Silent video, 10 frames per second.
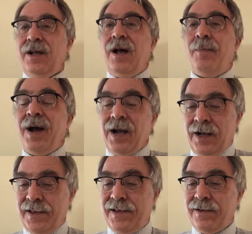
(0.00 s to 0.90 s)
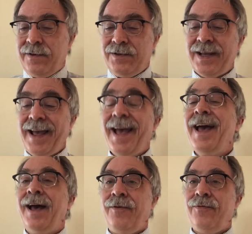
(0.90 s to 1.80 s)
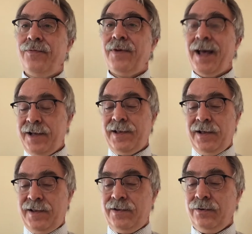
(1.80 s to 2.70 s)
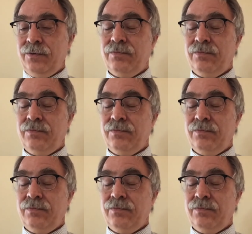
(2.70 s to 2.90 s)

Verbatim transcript: among us to have access to,